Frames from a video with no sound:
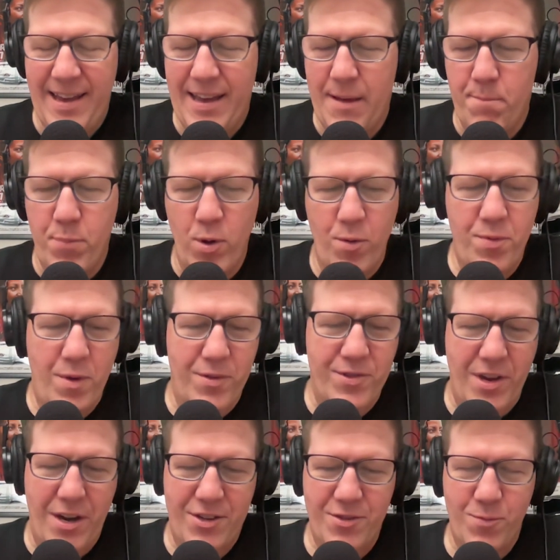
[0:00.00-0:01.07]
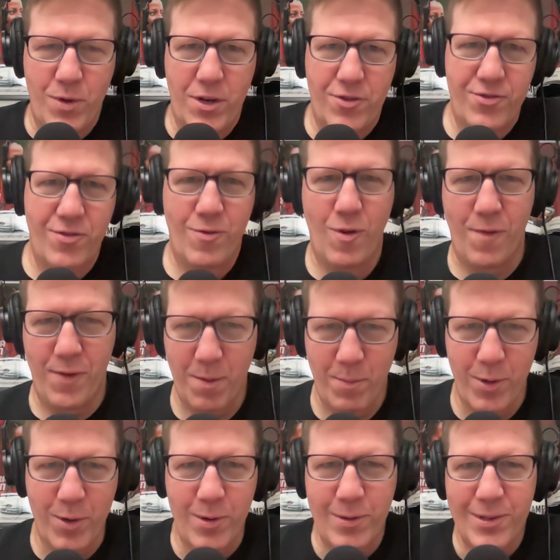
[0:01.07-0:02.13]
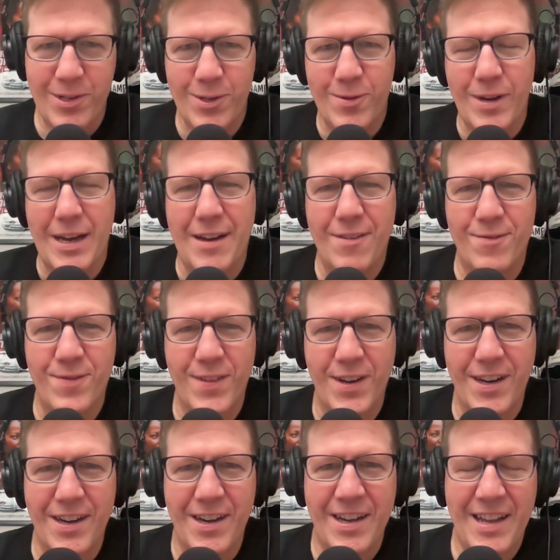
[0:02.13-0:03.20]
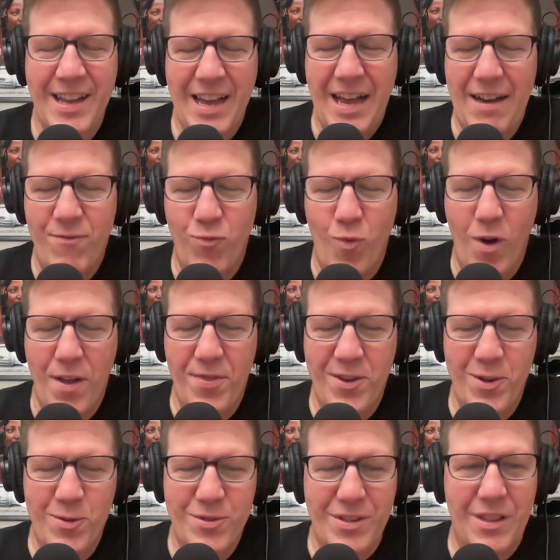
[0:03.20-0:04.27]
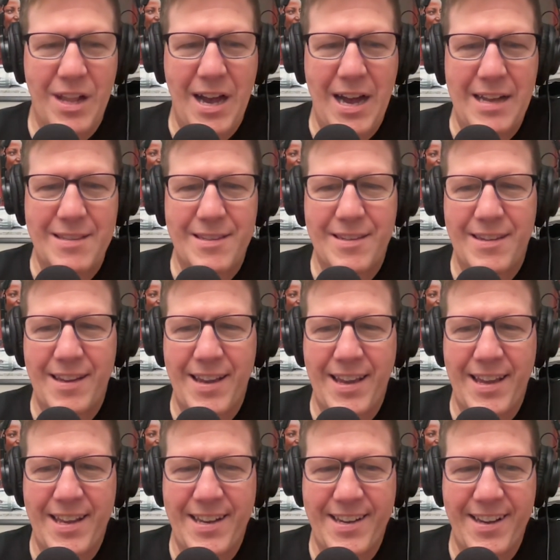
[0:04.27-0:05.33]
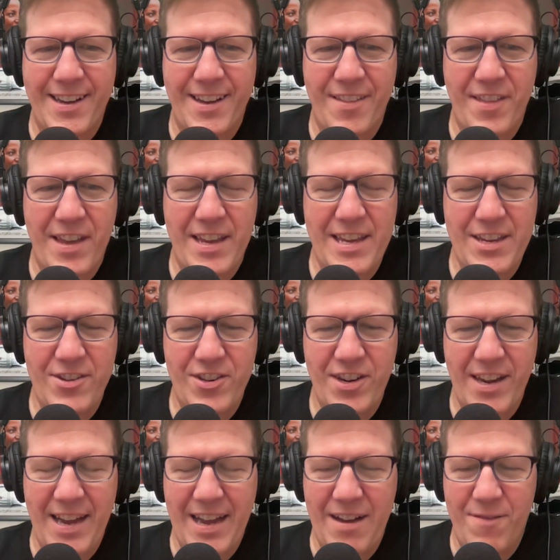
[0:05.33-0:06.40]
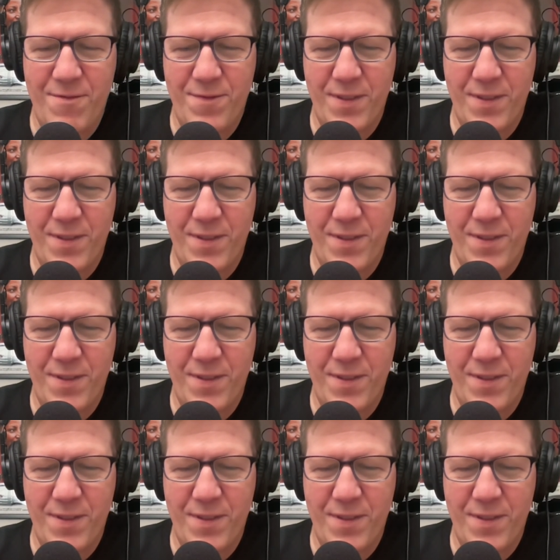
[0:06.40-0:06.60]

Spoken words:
and both those auction winners are over the moon to have won those lots, and they each have